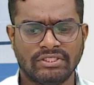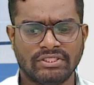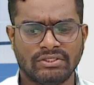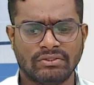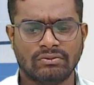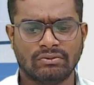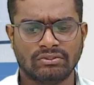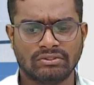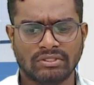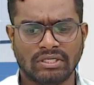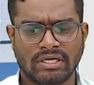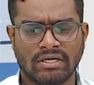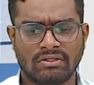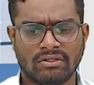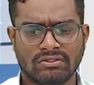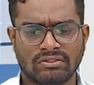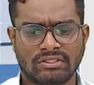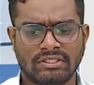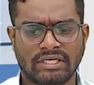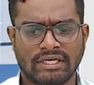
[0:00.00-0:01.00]
goods and
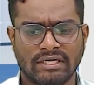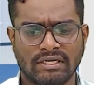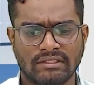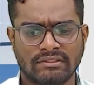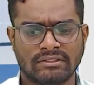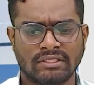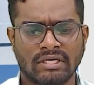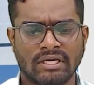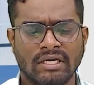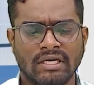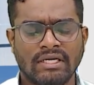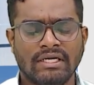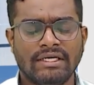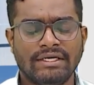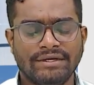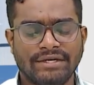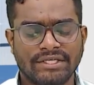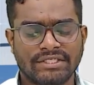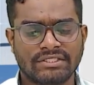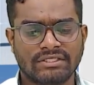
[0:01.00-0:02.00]
also debtors.
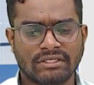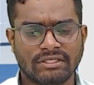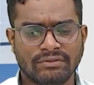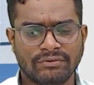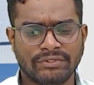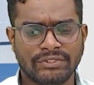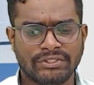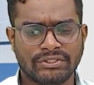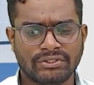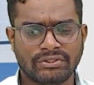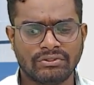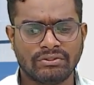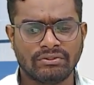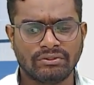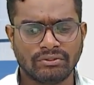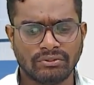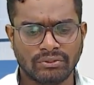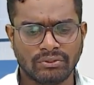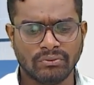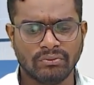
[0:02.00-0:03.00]
Industrial units
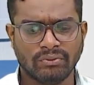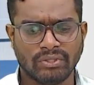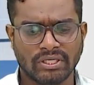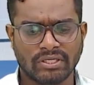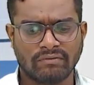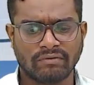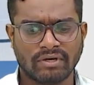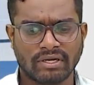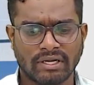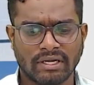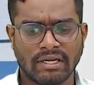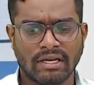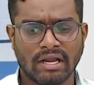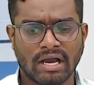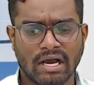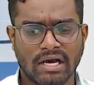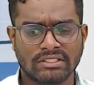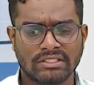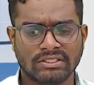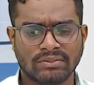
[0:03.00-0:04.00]
to require a
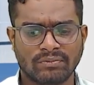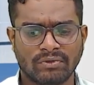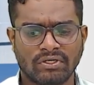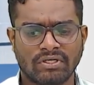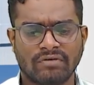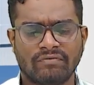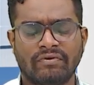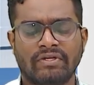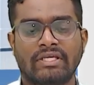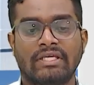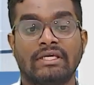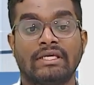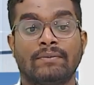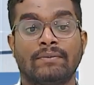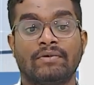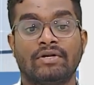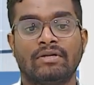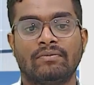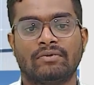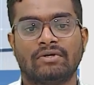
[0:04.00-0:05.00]
large amount of working
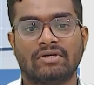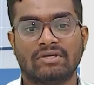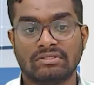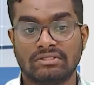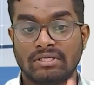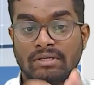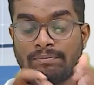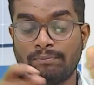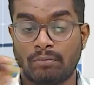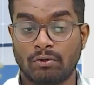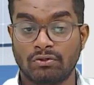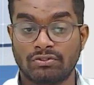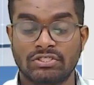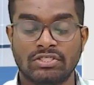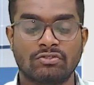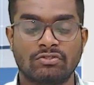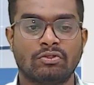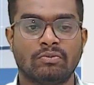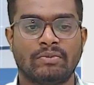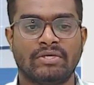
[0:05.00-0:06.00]
capital because the
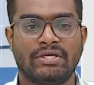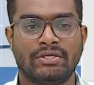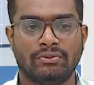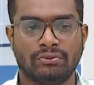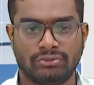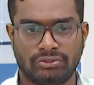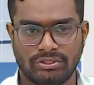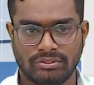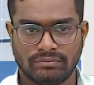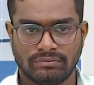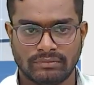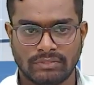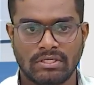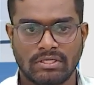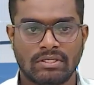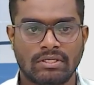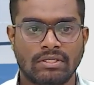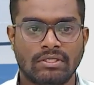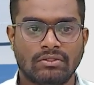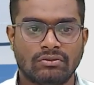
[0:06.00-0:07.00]
process will be huge.
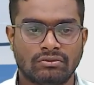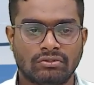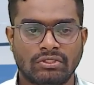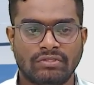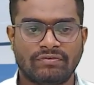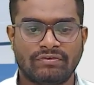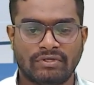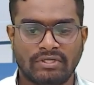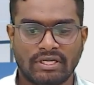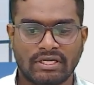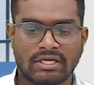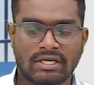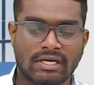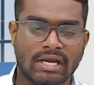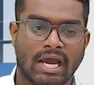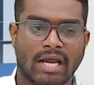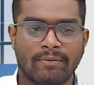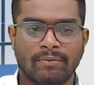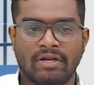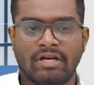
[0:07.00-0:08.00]
So if you take a
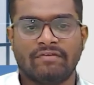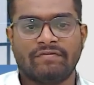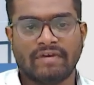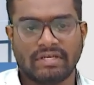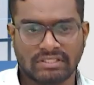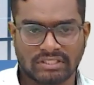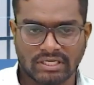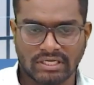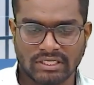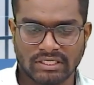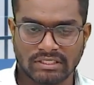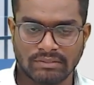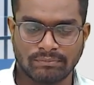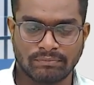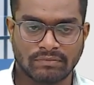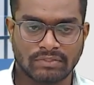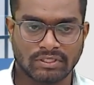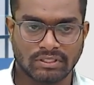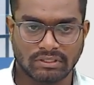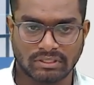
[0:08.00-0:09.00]
car manufacturing
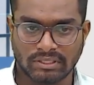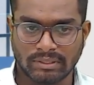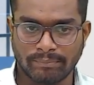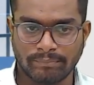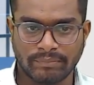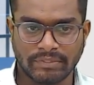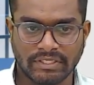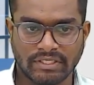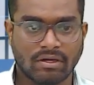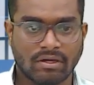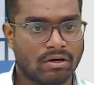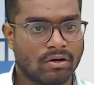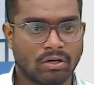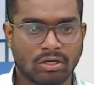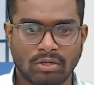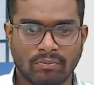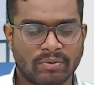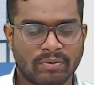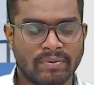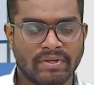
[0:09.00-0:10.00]
company or
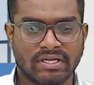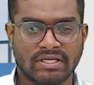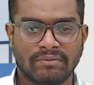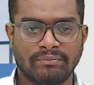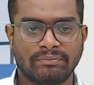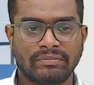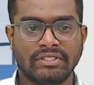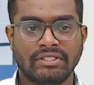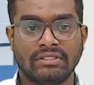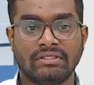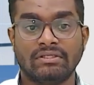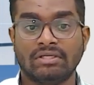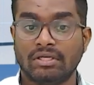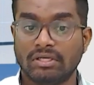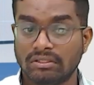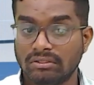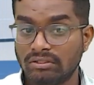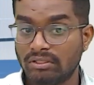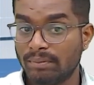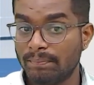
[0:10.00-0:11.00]
automobile company,
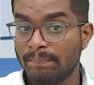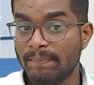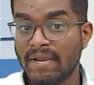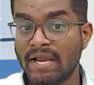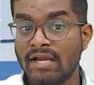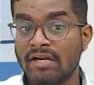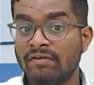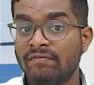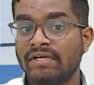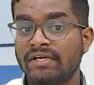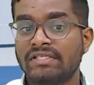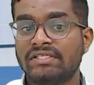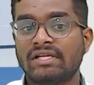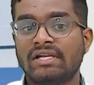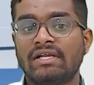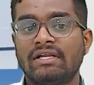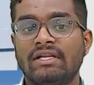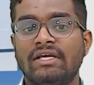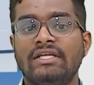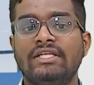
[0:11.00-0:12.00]
the
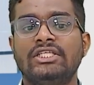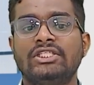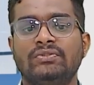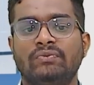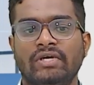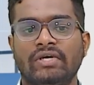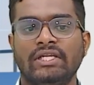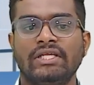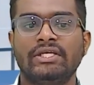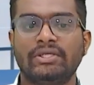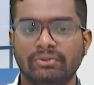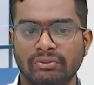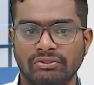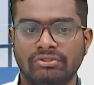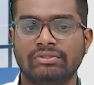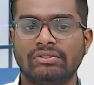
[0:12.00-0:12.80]
manufacturing line is very huge.